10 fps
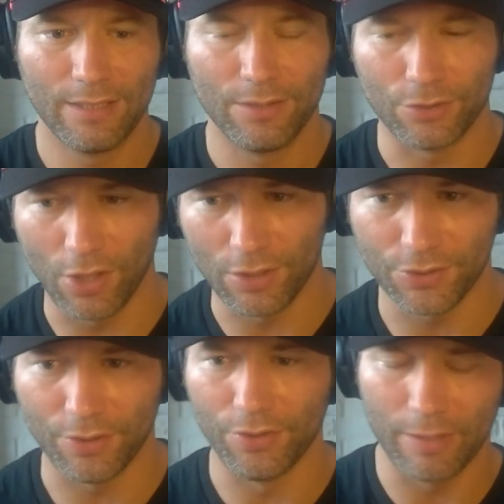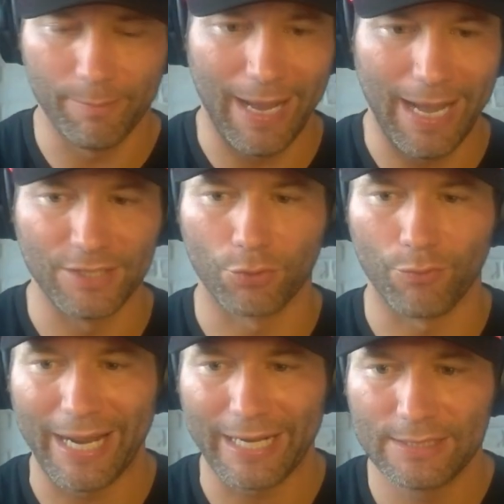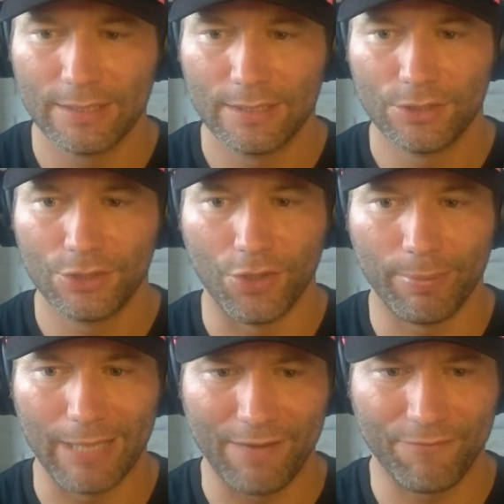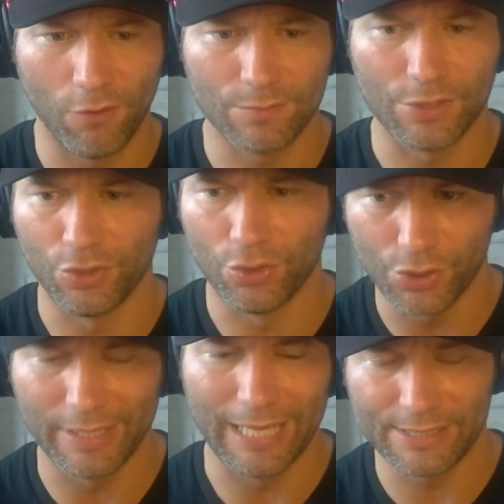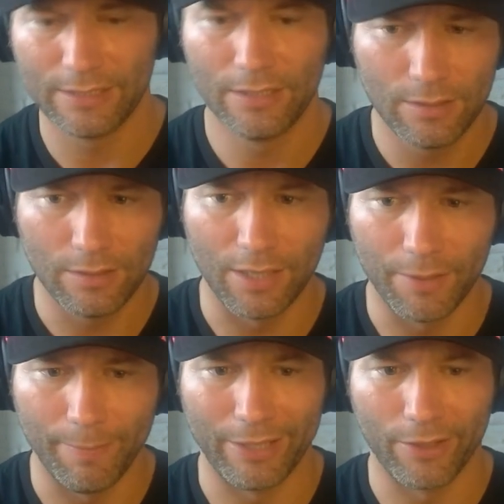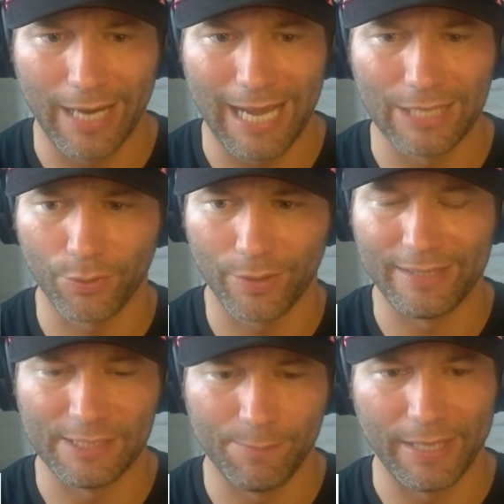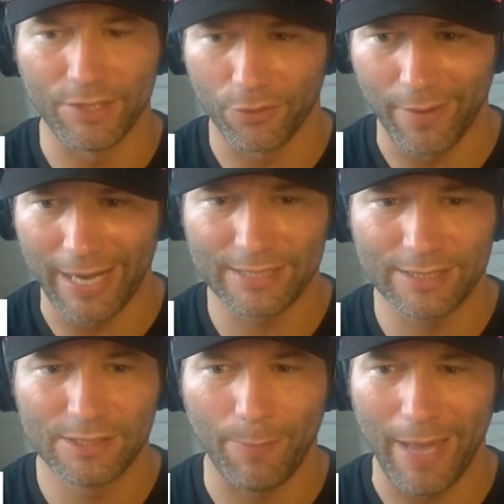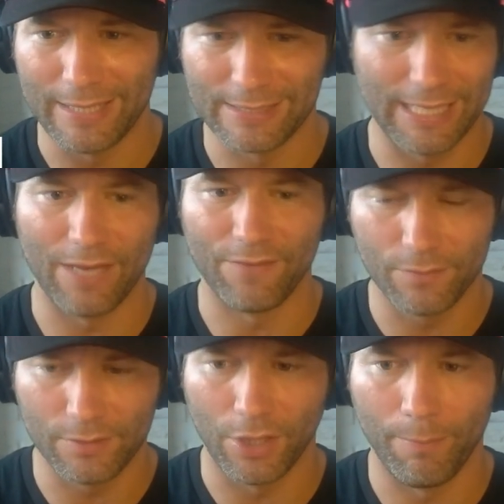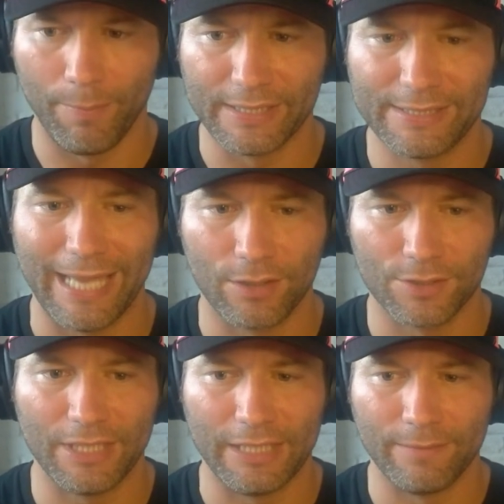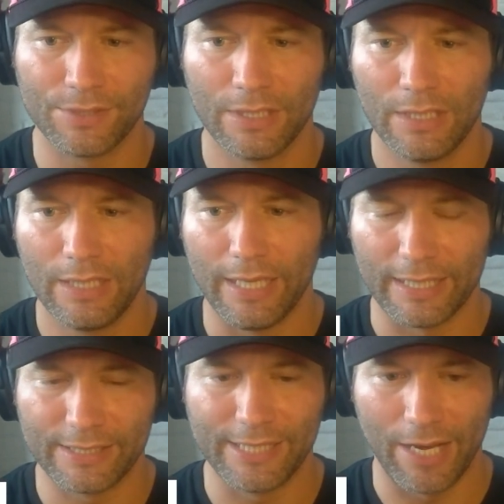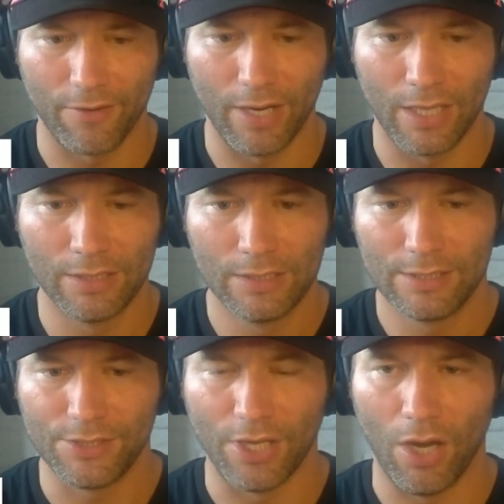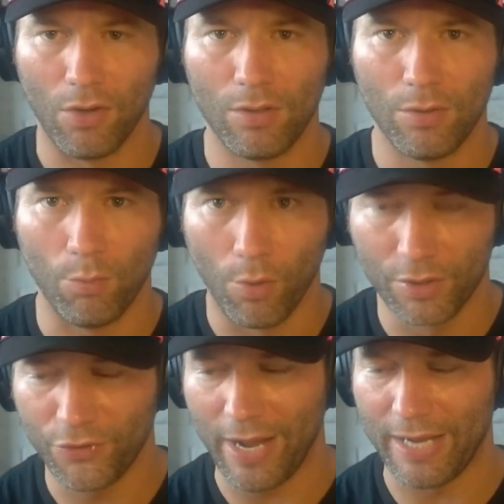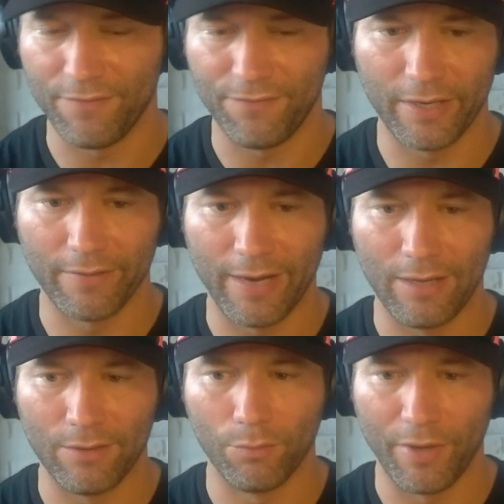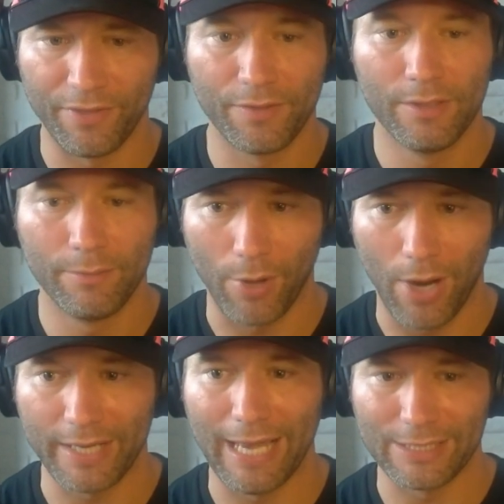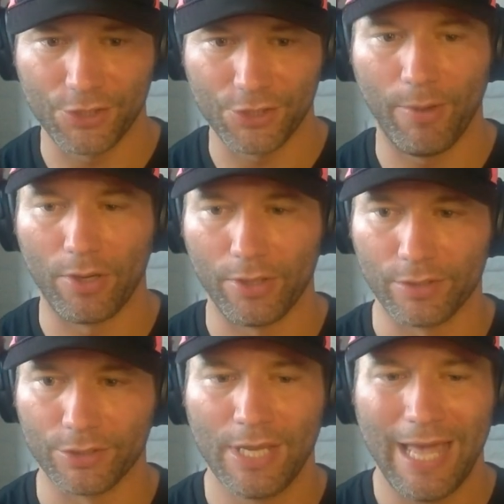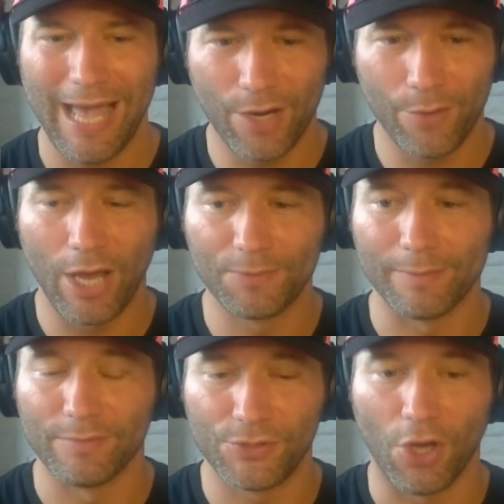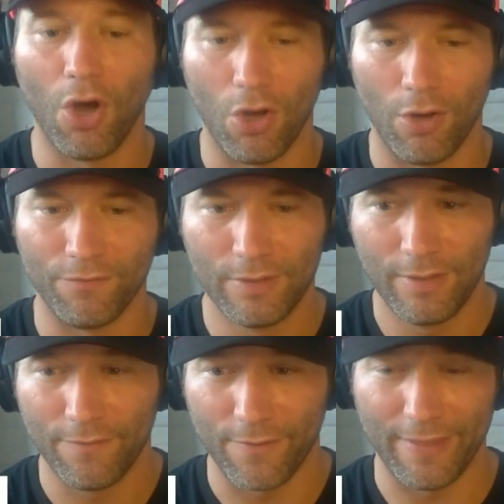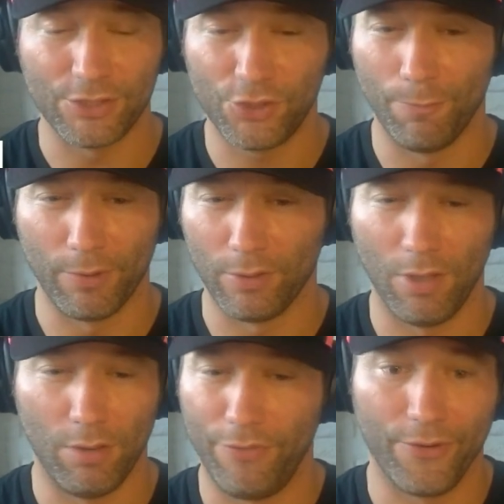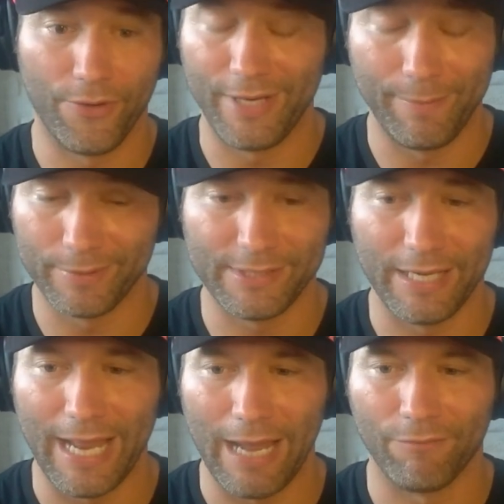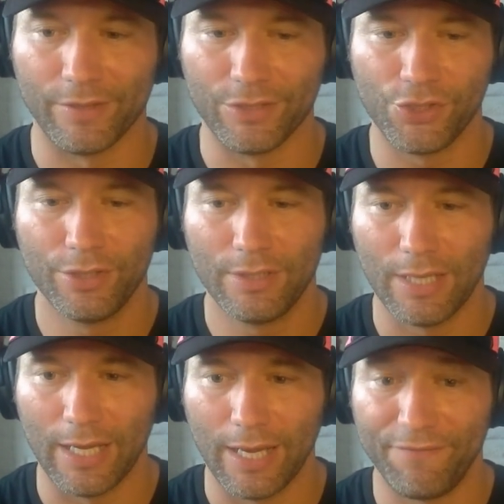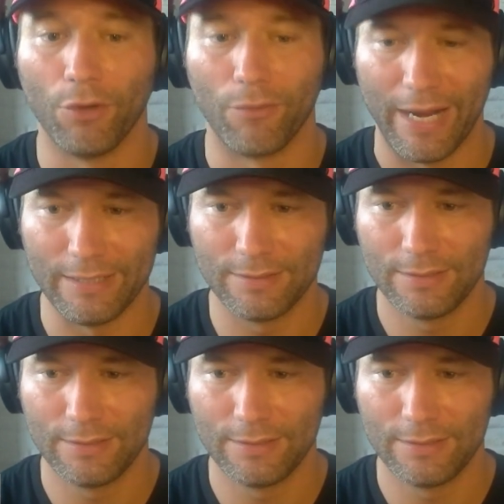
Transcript: There's also, you can buy direct to the platforms, and usually that's the bigger guys will get these big direct spends. They have big sales teams, etc. So we're trying to figure out with broadcaster partners, how do we help them solve for that super low 38% average fill rate?